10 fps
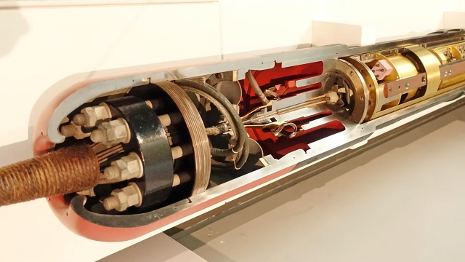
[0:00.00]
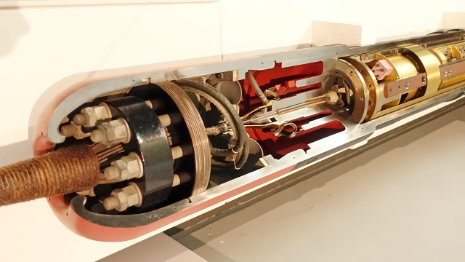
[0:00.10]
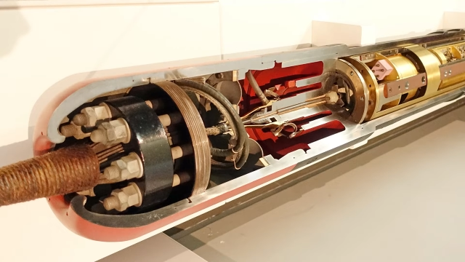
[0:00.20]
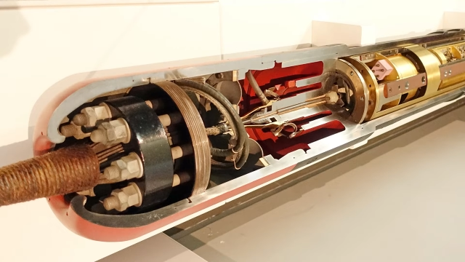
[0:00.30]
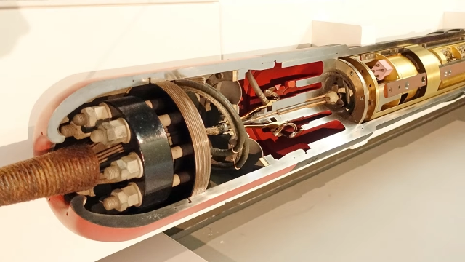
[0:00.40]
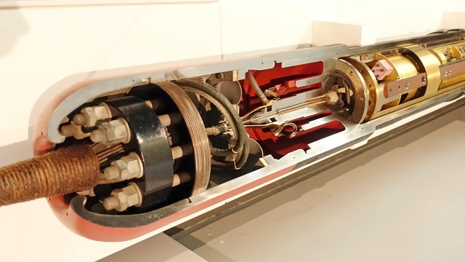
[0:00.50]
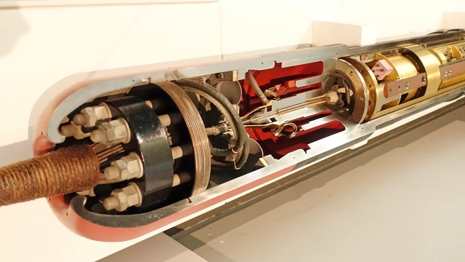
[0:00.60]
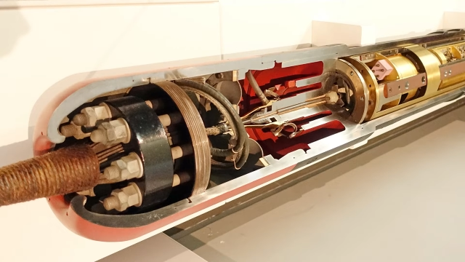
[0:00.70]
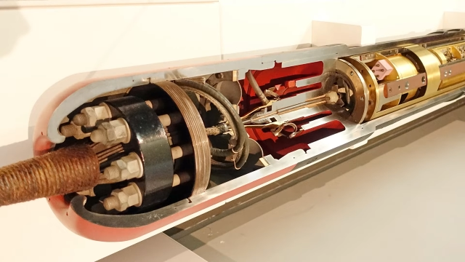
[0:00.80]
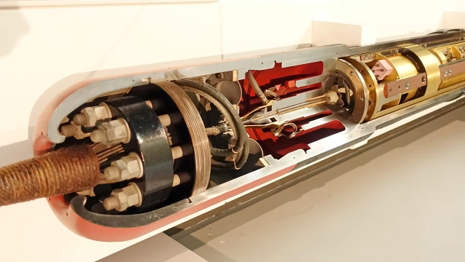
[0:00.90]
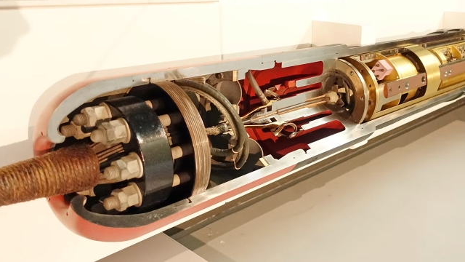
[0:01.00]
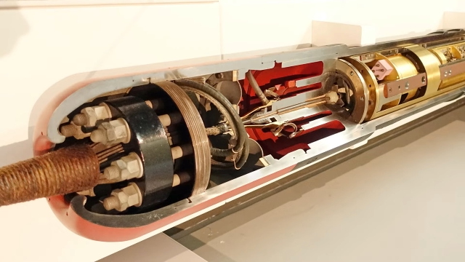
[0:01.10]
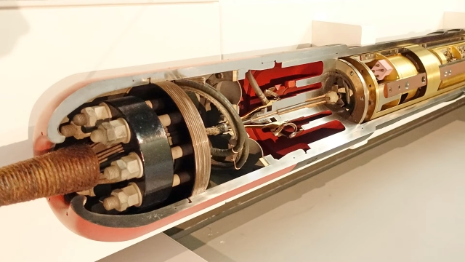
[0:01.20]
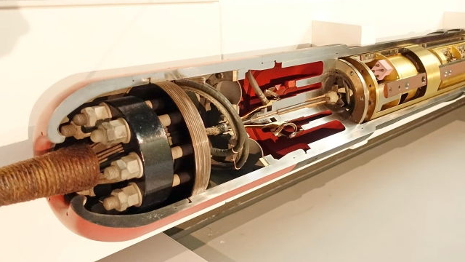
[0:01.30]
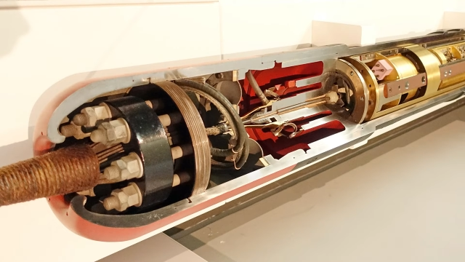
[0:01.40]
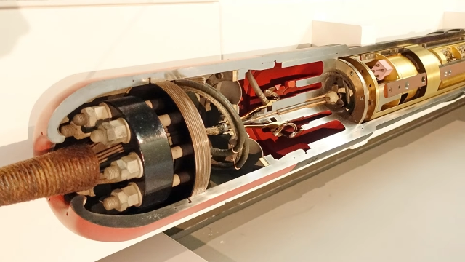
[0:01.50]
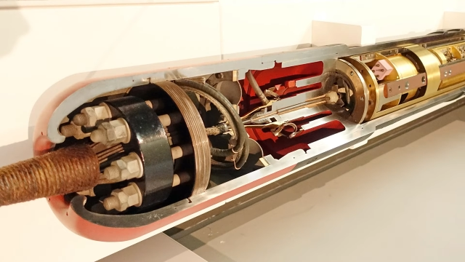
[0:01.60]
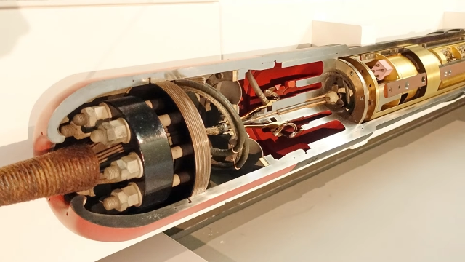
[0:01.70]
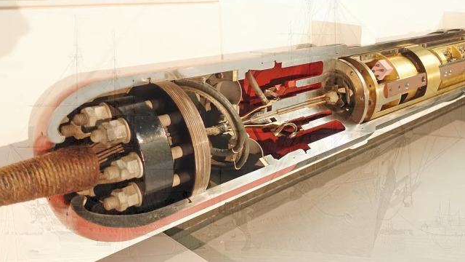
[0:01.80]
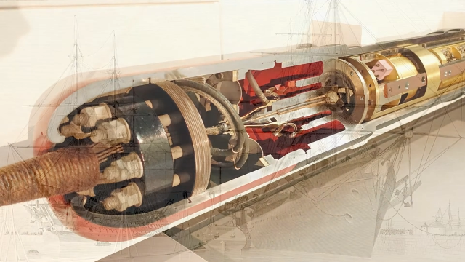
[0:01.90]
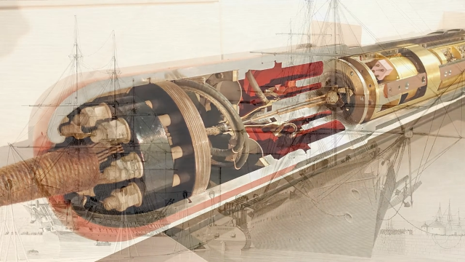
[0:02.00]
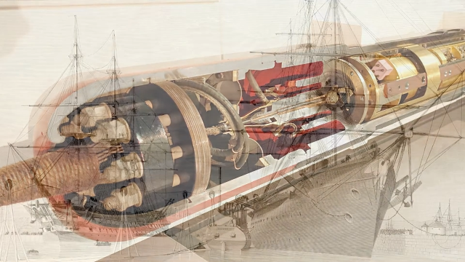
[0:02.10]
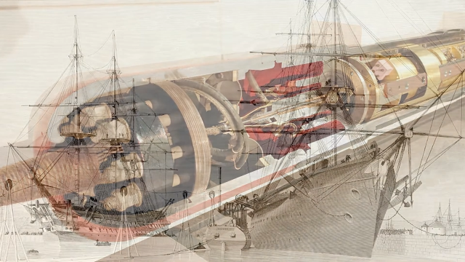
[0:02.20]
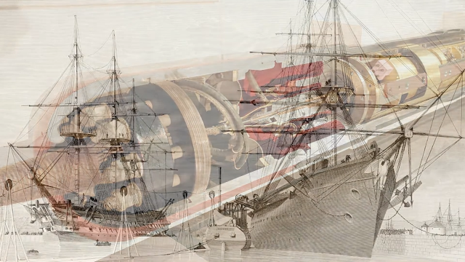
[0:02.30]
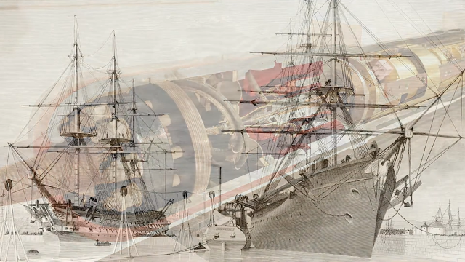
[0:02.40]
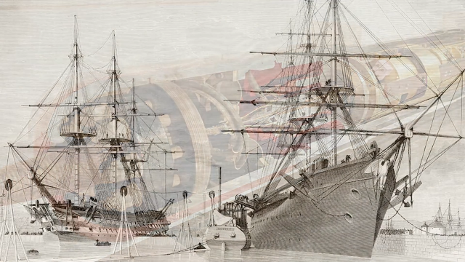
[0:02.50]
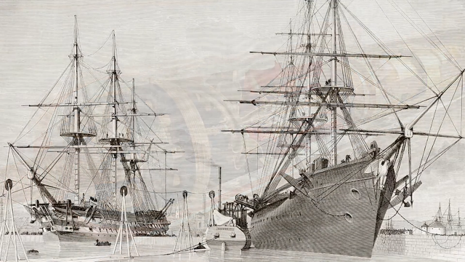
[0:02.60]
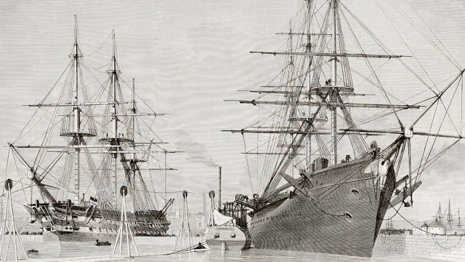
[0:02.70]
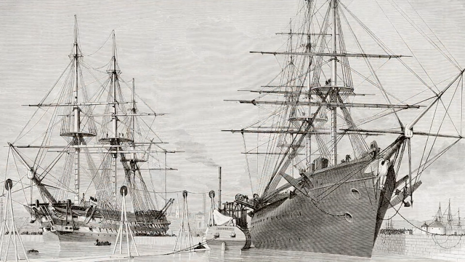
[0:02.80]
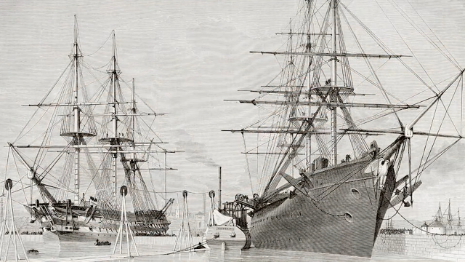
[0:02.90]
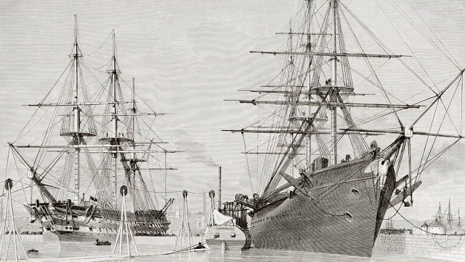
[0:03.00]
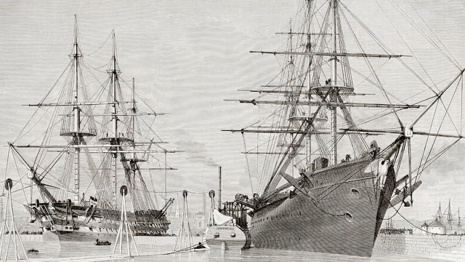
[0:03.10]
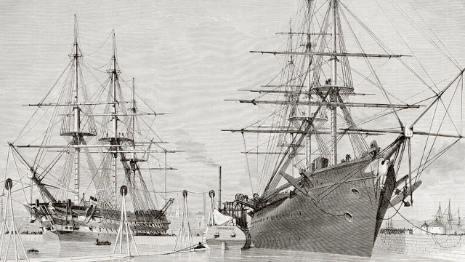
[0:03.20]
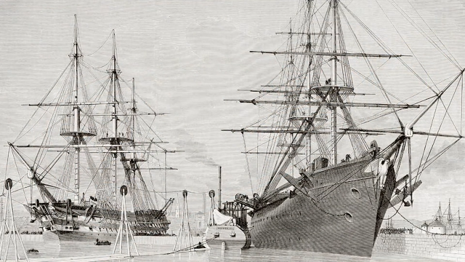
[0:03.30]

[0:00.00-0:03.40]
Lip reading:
Nobody's mouth can be seen.